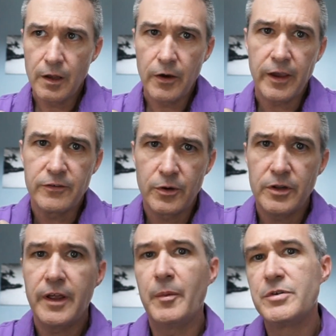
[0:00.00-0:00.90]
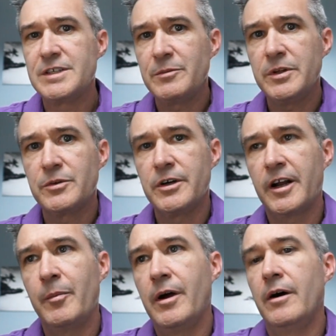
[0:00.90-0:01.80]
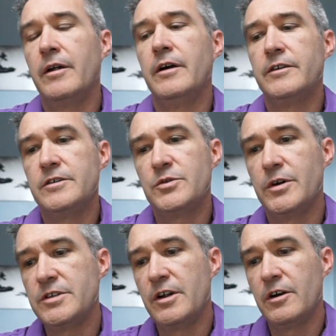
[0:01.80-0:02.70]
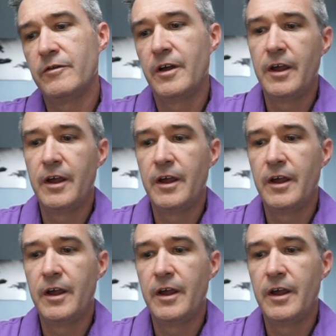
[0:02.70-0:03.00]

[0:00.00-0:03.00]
Okay, so Colette, presumably we're talking about a situation here of